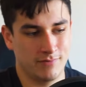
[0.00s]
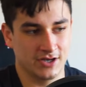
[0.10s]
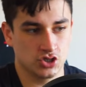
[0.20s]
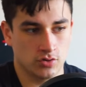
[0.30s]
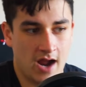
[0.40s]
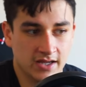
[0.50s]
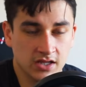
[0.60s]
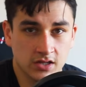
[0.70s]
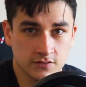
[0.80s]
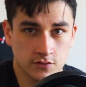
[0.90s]
by
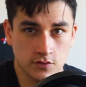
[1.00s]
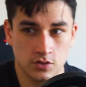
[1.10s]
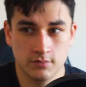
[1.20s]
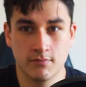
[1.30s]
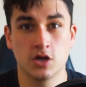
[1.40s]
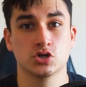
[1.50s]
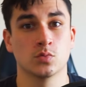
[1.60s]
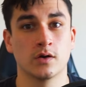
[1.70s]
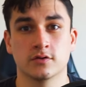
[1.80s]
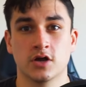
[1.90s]
tracking it so that you can measure
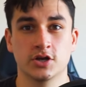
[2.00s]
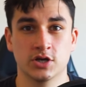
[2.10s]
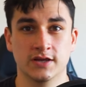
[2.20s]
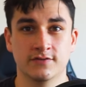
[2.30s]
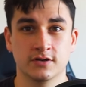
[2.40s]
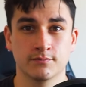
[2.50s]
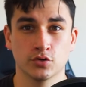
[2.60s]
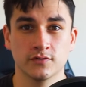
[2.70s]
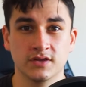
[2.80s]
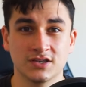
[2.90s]
whether or not you're even improving